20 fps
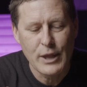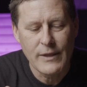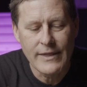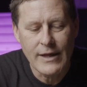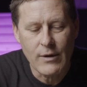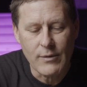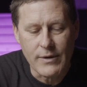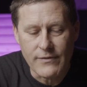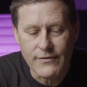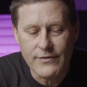
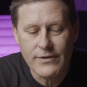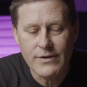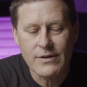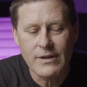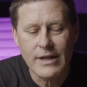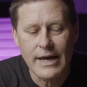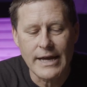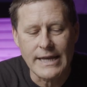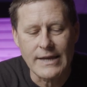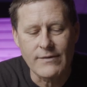that we feel
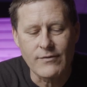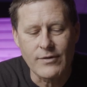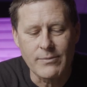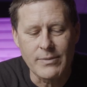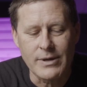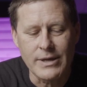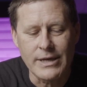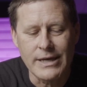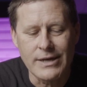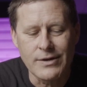like if we
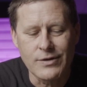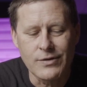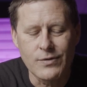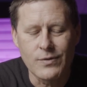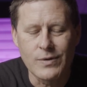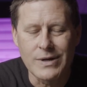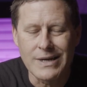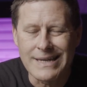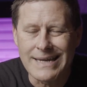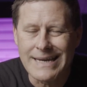begin
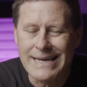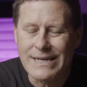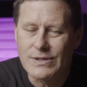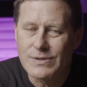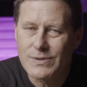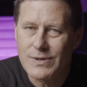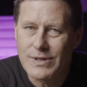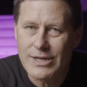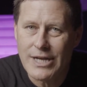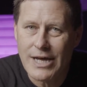to relate
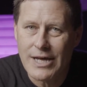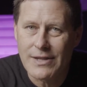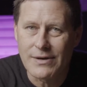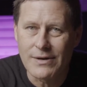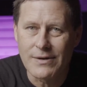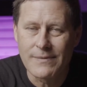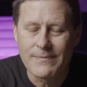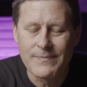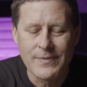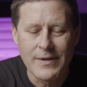to
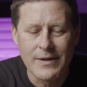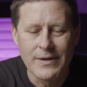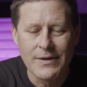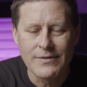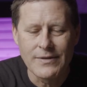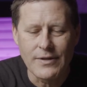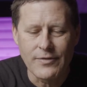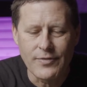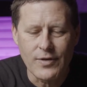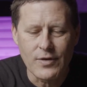another,
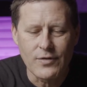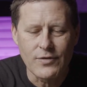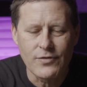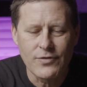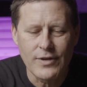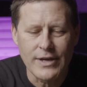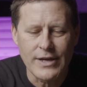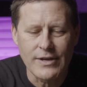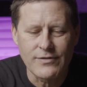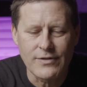that those
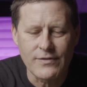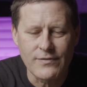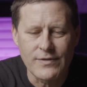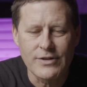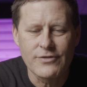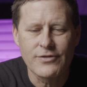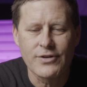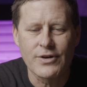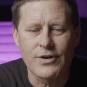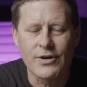things are
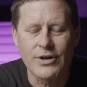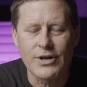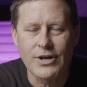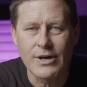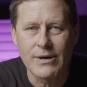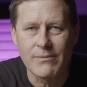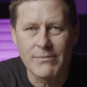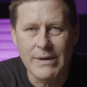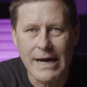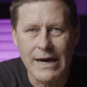eventually going to
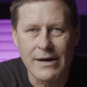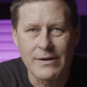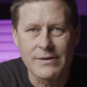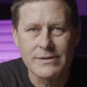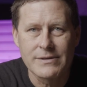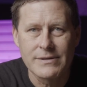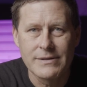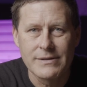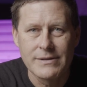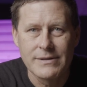come out.
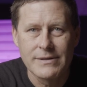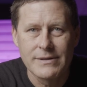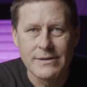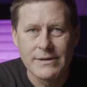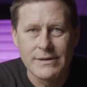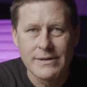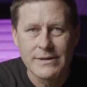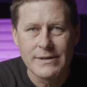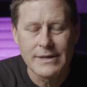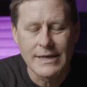
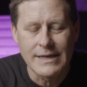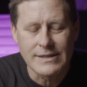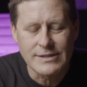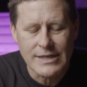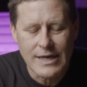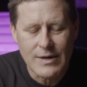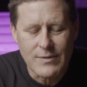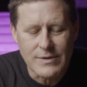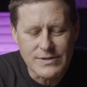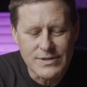And
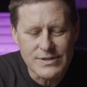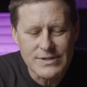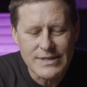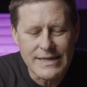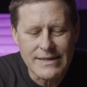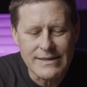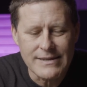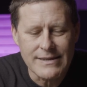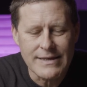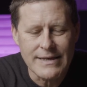so I would
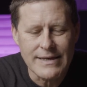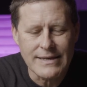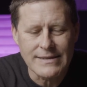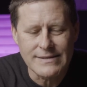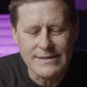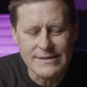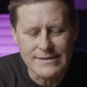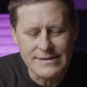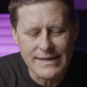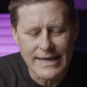say
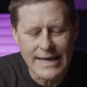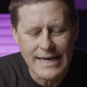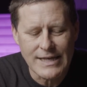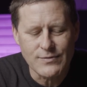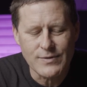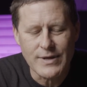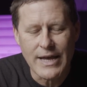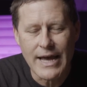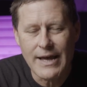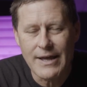this, is that
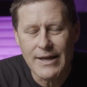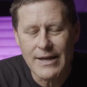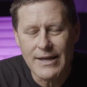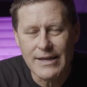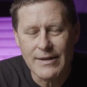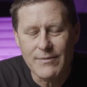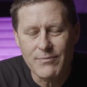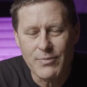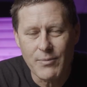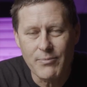as we
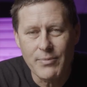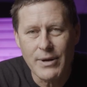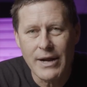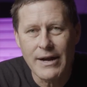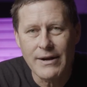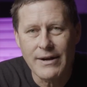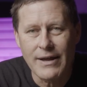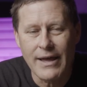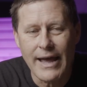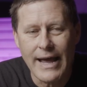
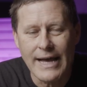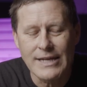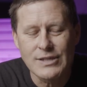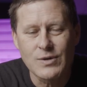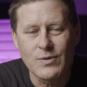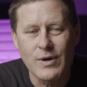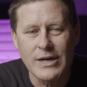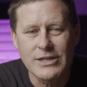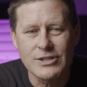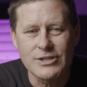prepare to ask
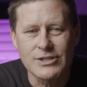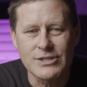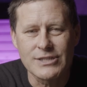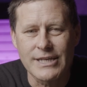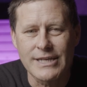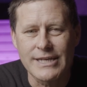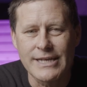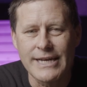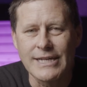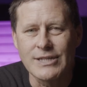questions
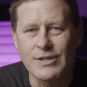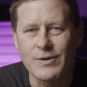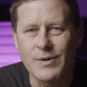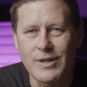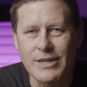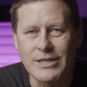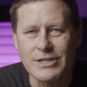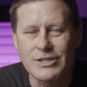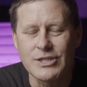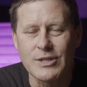and engage a
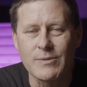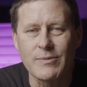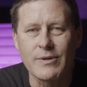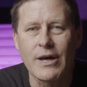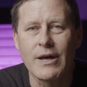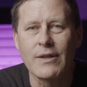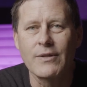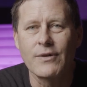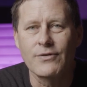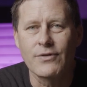relationship with
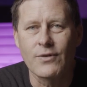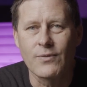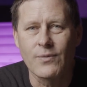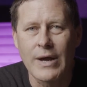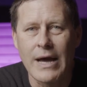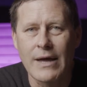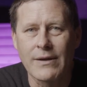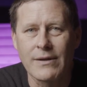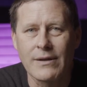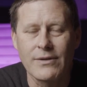others
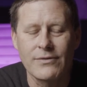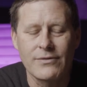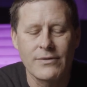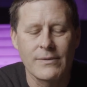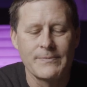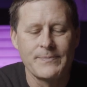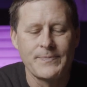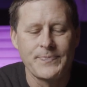around us,